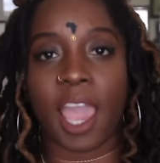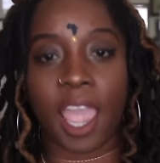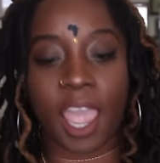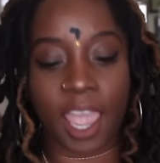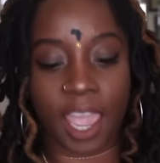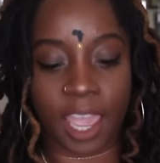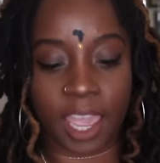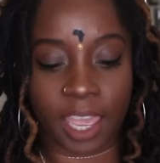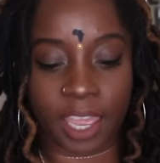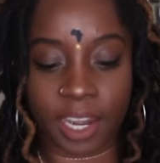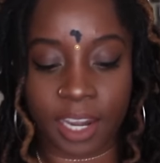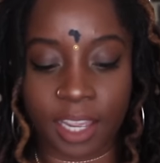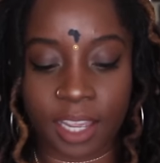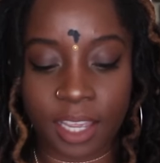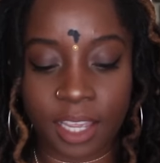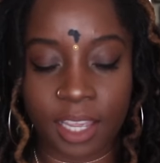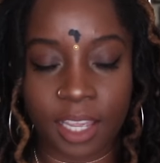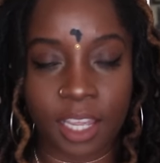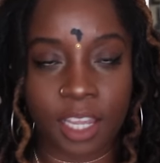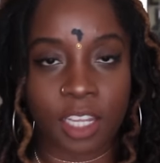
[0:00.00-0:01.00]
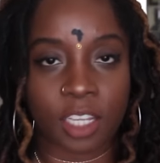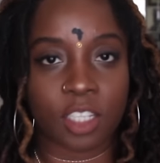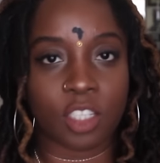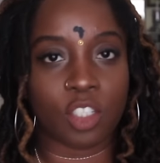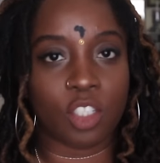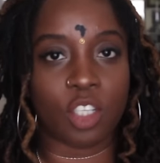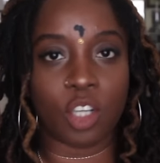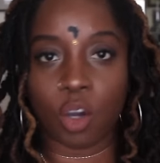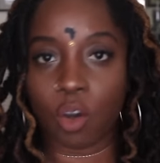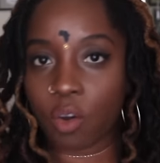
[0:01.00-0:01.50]
And
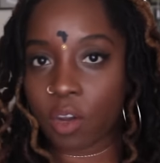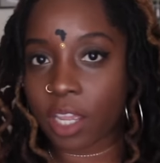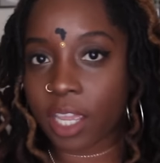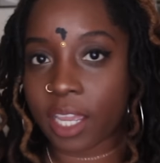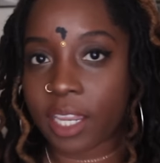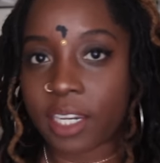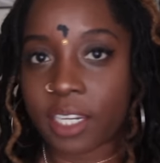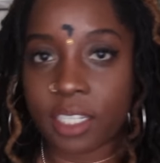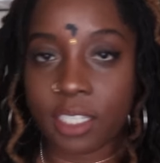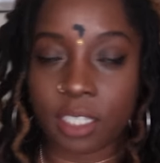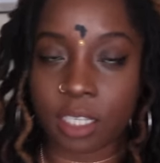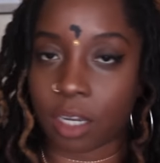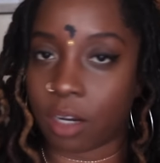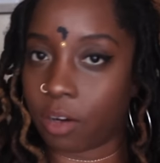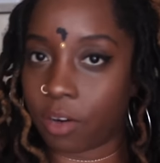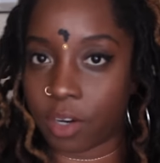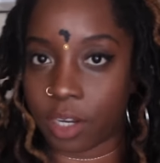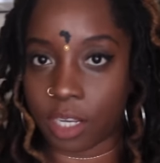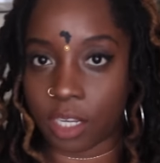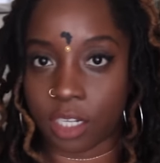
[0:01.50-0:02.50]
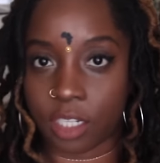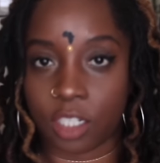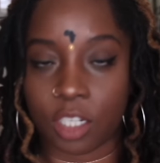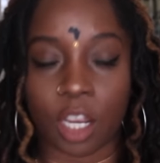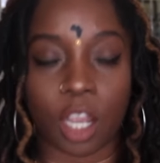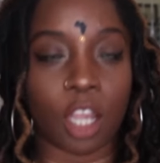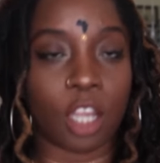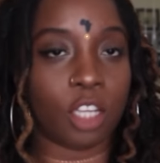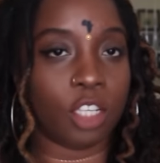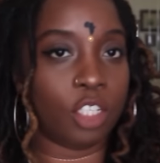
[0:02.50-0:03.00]
don't get discouraged,
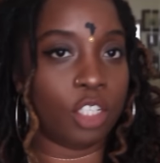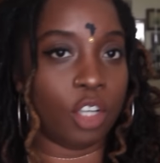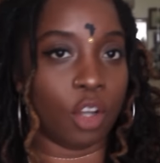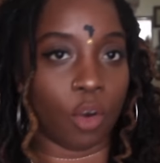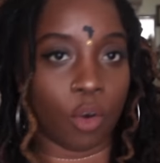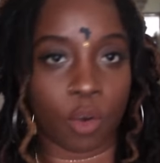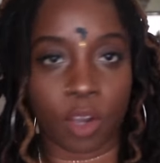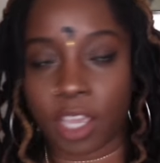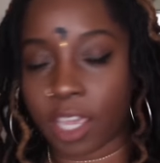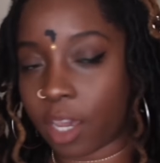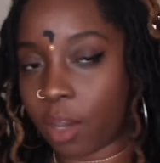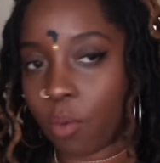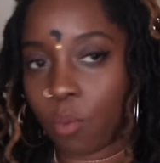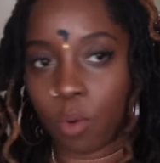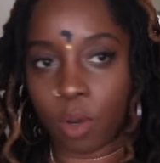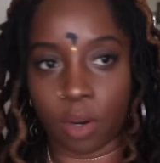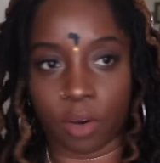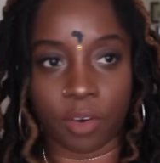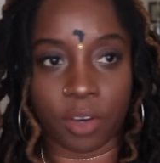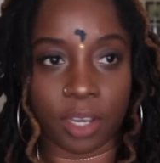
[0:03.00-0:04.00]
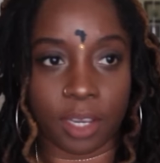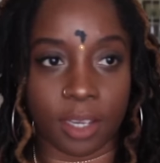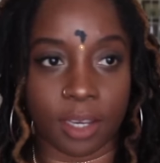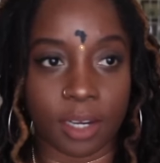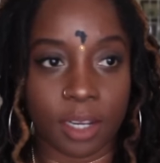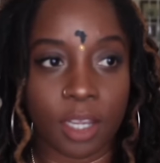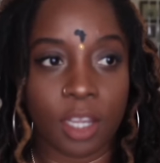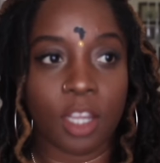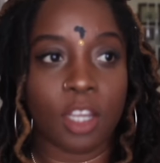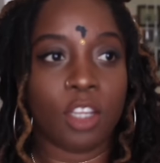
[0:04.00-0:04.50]
don't get
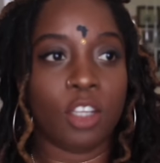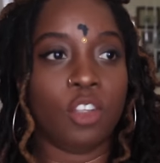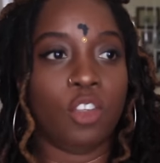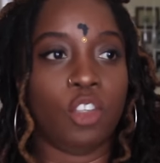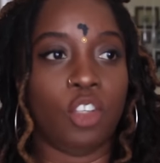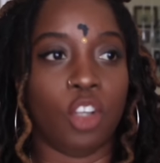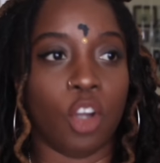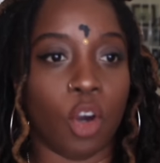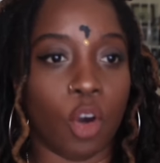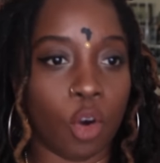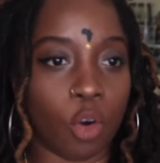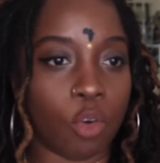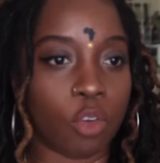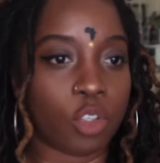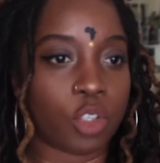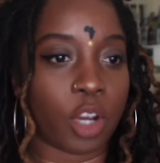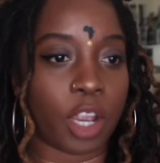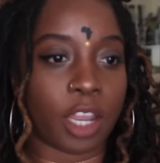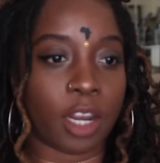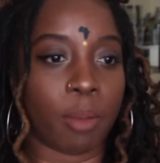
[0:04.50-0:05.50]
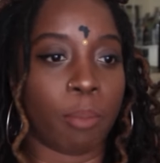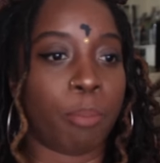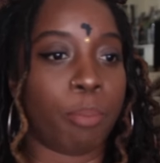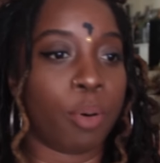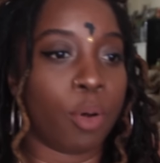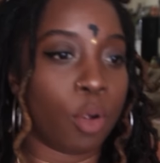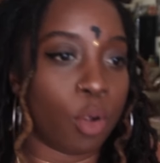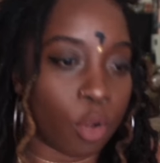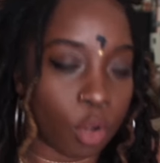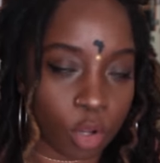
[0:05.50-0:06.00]
worried, don't try to
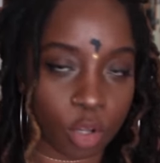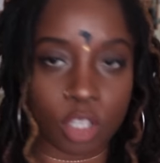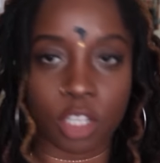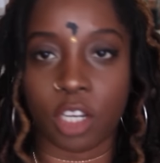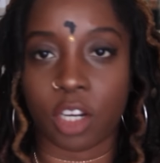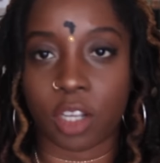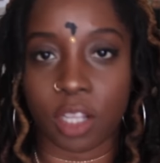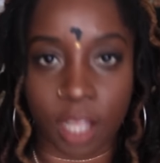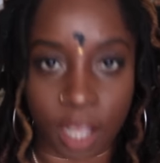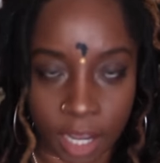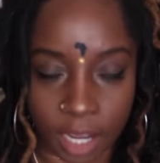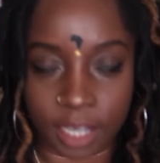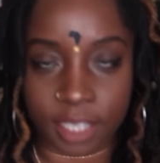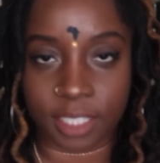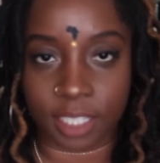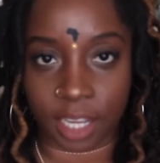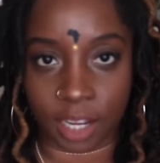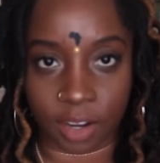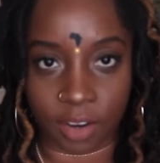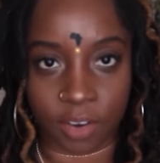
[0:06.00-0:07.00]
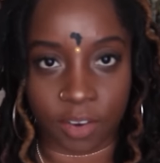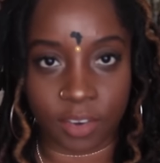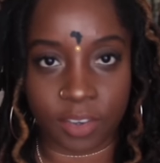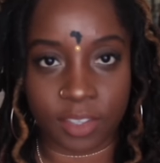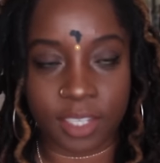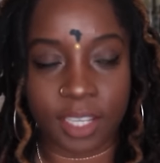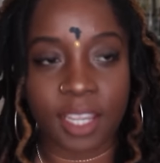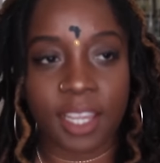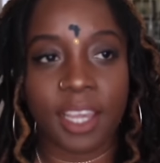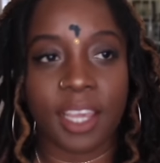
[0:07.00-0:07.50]
pull your locks
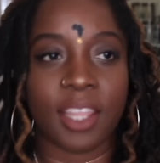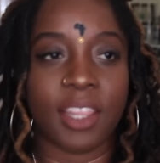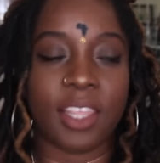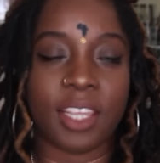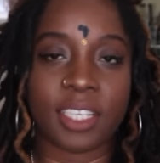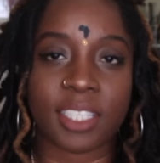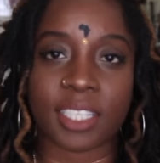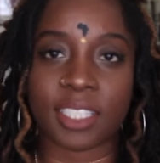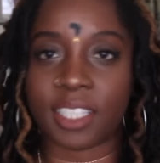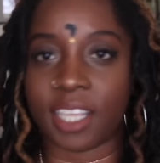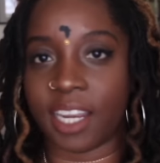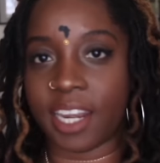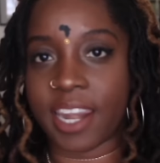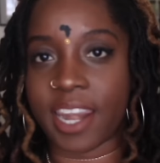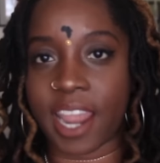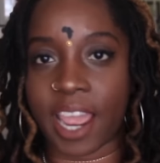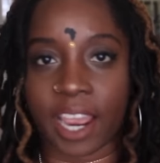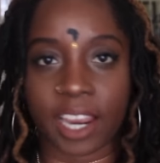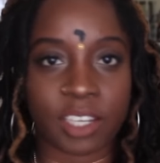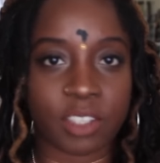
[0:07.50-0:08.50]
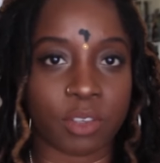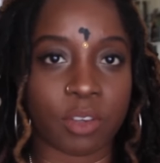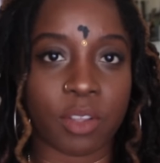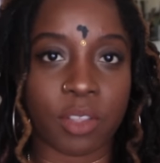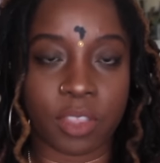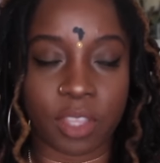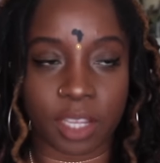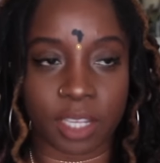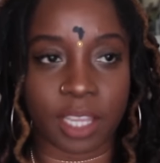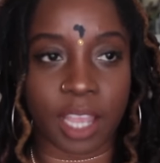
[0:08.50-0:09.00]
out. This is a natural
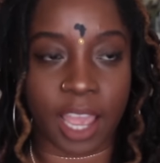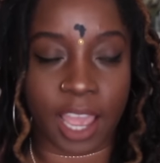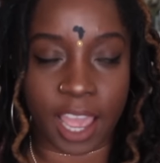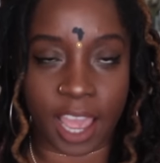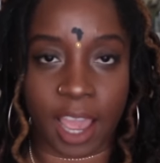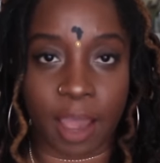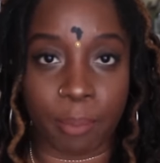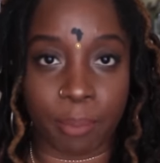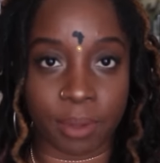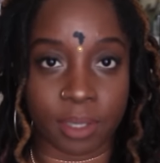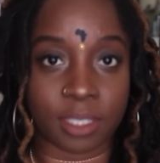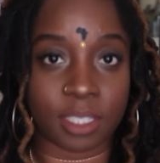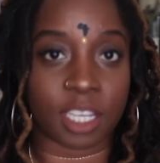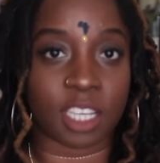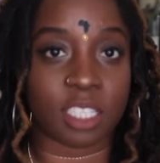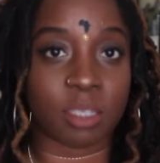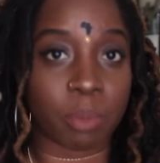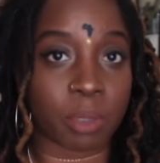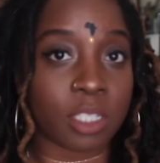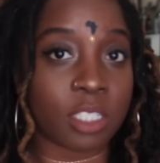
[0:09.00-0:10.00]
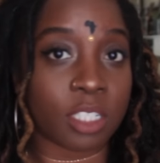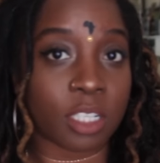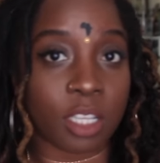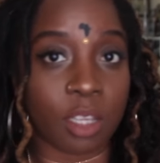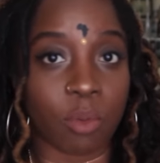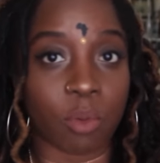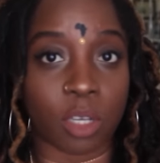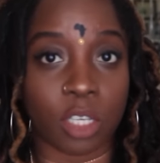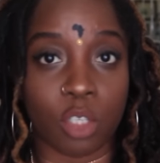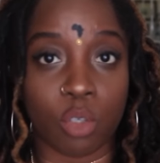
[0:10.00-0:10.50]
thing that happens,
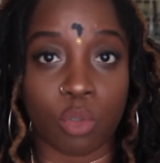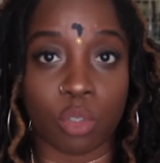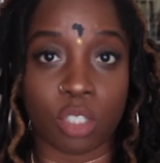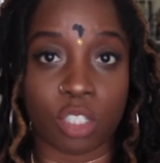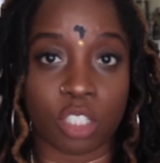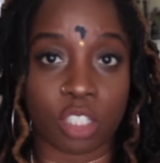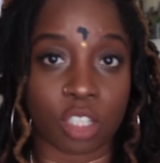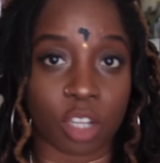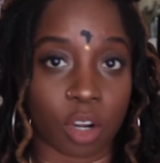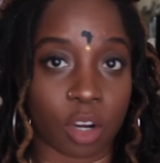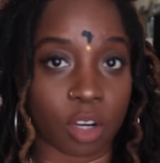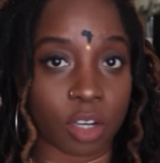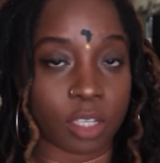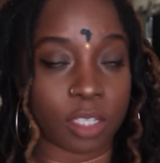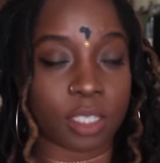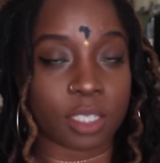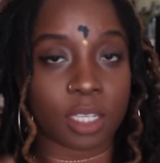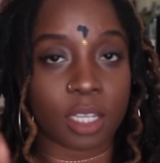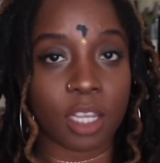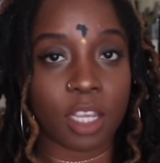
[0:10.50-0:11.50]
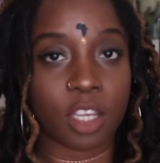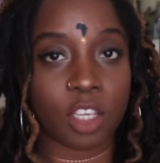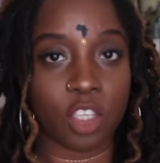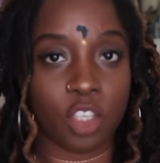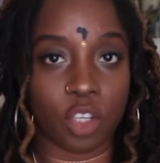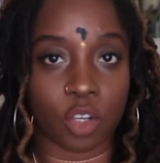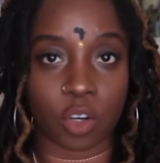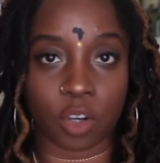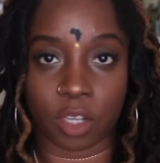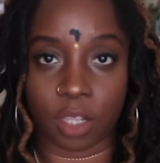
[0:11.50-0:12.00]
especially when you start
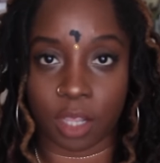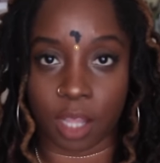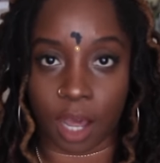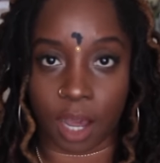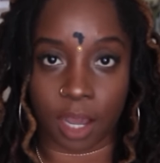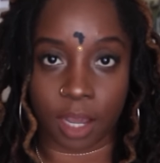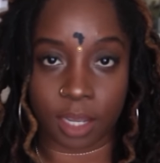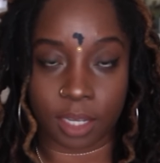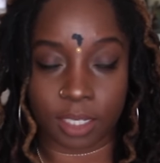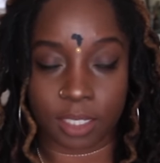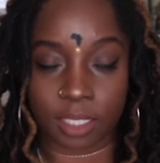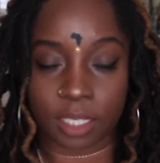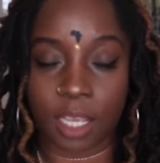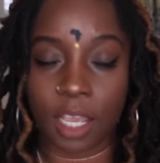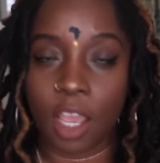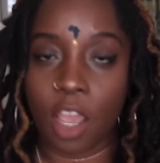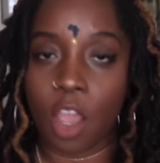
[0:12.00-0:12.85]
your locks.